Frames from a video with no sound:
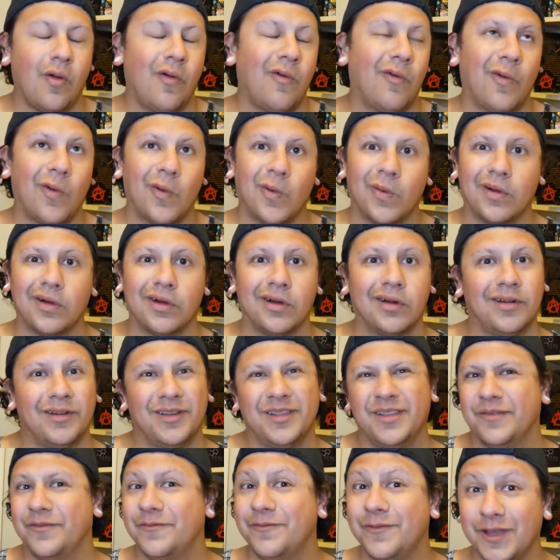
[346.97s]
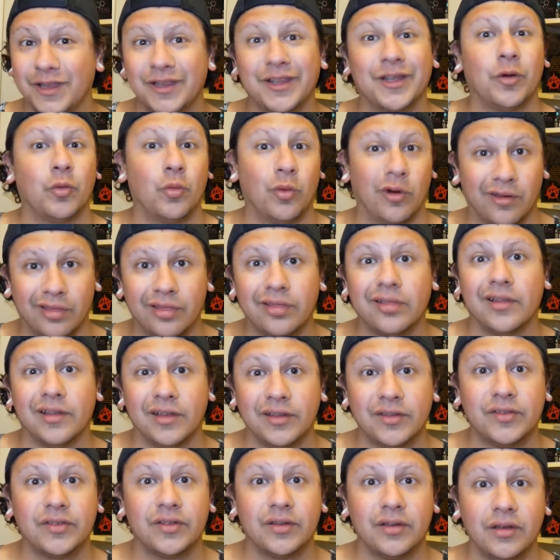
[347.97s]
or feeling
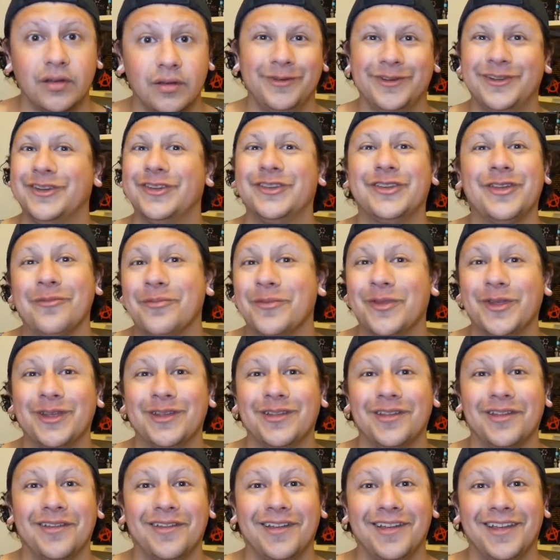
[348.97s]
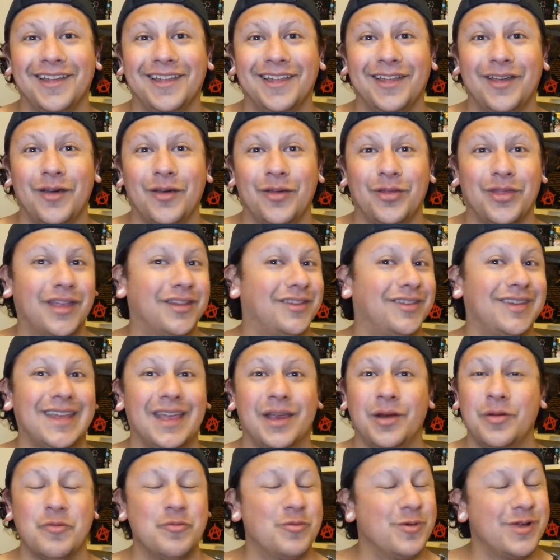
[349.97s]
worthless, which is something that's
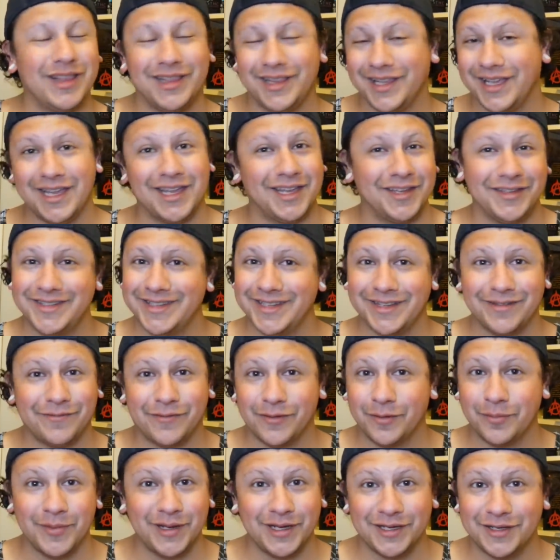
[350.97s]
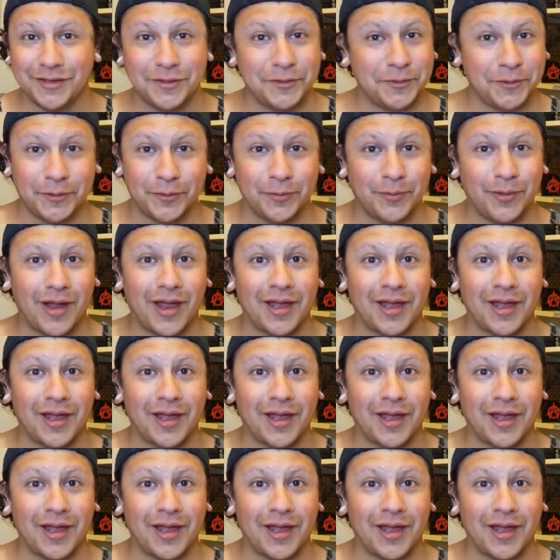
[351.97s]
really easy for me to do.